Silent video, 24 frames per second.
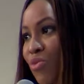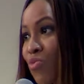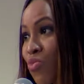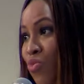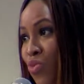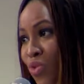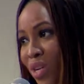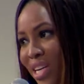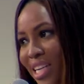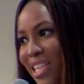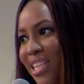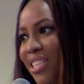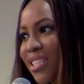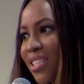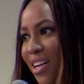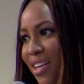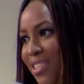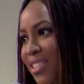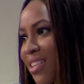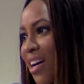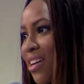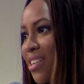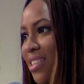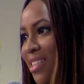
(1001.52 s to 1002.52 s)
really
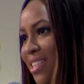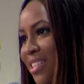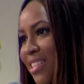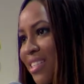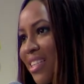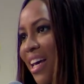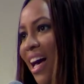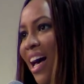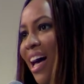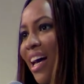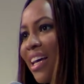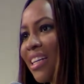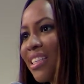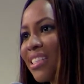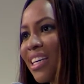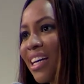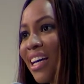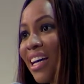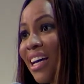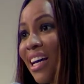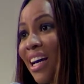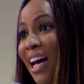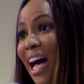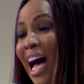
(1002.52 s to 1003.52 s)
does understand
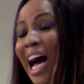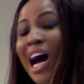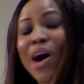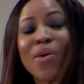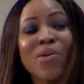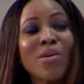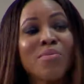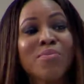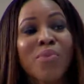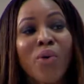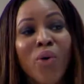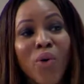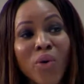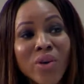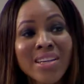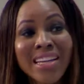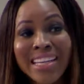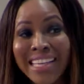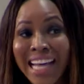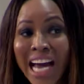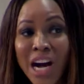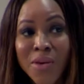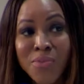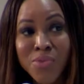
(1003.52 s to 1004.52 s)
how important and how